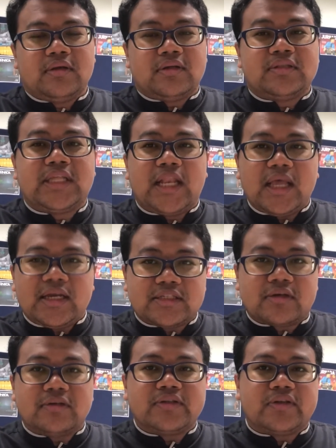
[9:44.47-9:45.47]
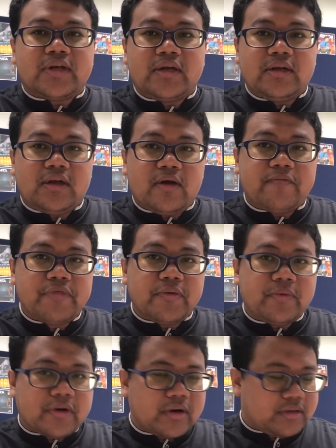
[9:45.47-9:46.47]
the last consonant of the
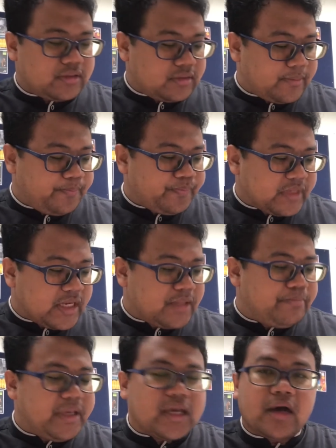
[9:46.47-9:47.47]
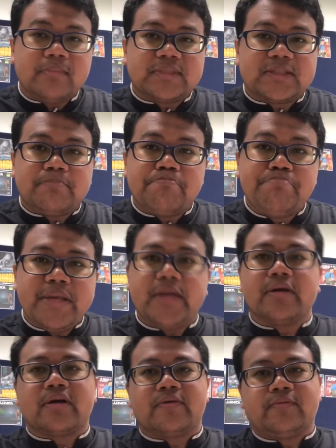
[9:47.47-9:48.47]
word, it becomes
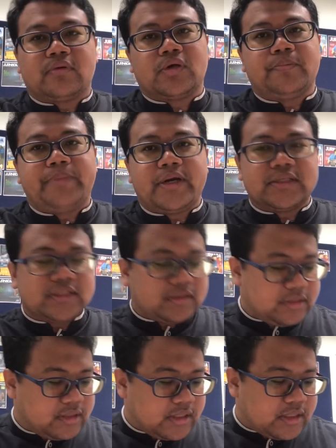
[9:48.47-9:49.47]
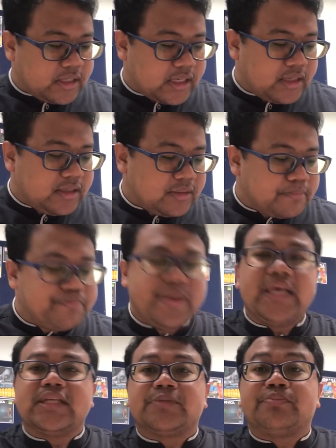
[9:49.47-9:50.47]
bigger for comparison and
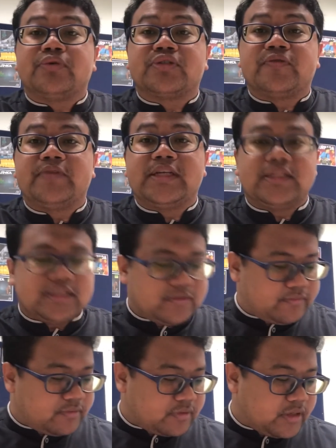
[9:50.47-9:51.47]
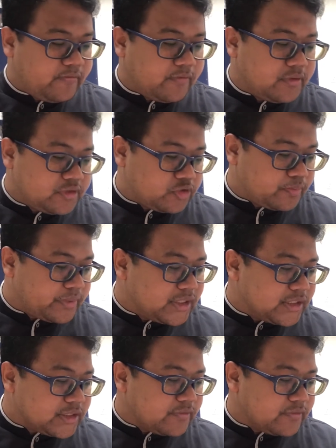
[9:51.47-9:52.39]
biggest for superlative. Okay, for superlative.